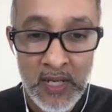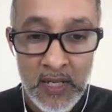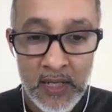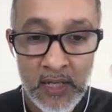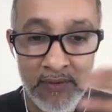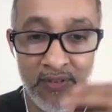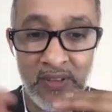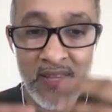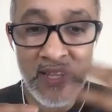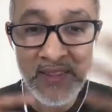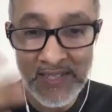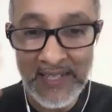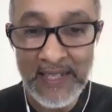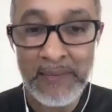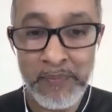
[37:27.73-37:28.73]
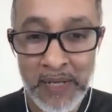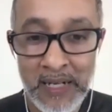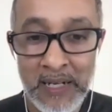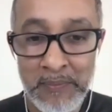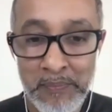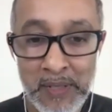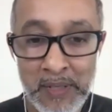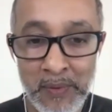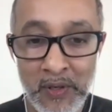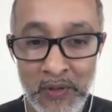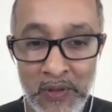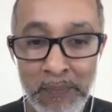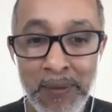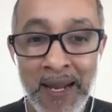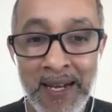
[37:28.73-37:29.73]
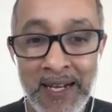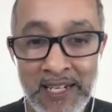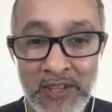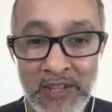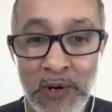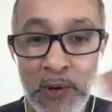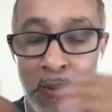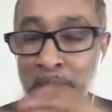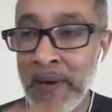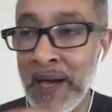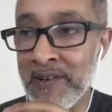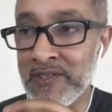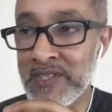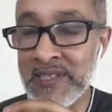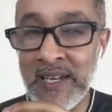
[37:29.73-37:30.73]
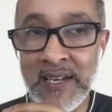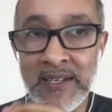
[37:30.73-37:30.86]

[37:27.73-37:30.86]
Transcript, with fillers: given that there's 8 billion people on the planet thereabouts that